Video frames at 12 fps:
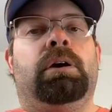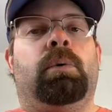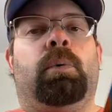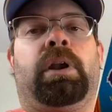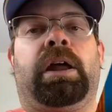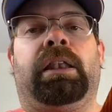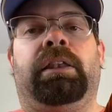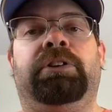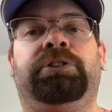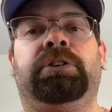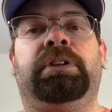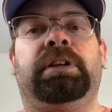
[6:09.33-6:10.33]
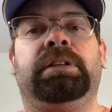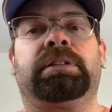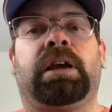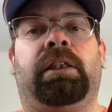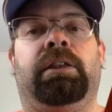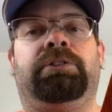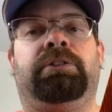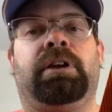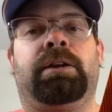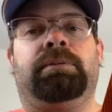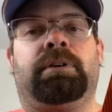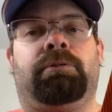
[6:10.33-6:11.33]
When I listed this, I
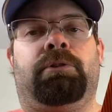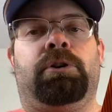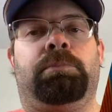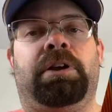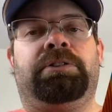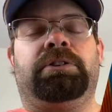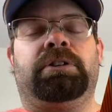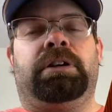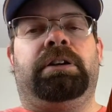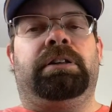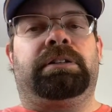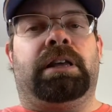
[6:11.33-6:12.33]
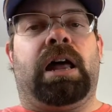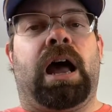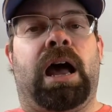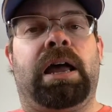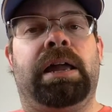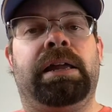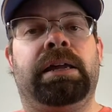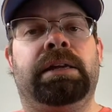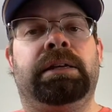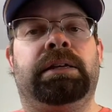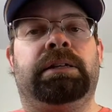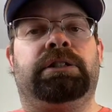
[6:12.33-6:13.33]
wrote a message on here that said hi,
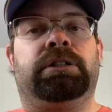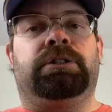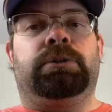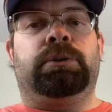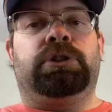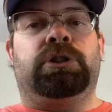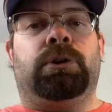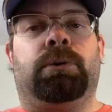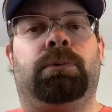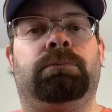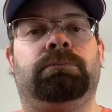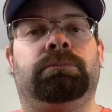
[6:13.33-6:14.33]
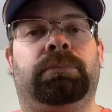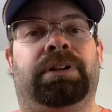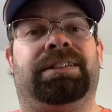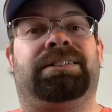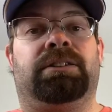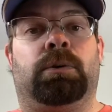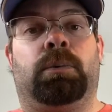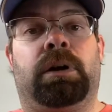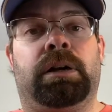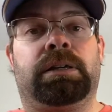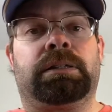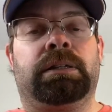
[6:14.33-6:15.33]
just to show that it still
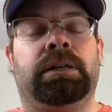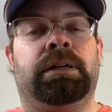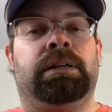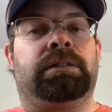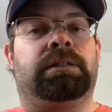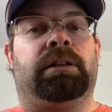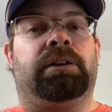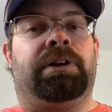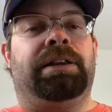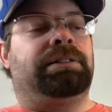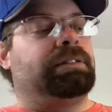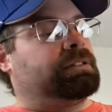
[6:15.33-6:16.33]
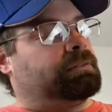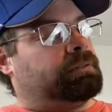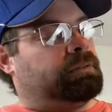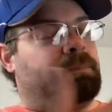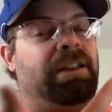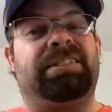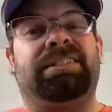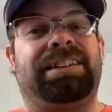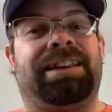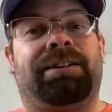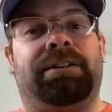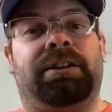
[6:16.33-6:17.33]
works. Still erases. Message
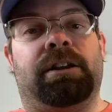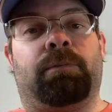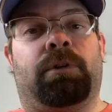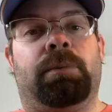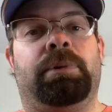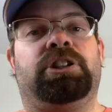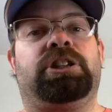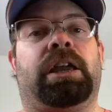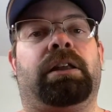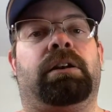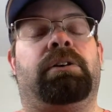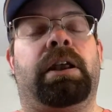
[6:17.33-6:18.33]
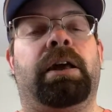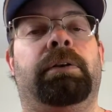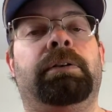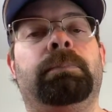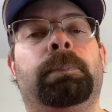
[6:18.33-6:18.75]
ain't on there anymore. I've been shaking it around.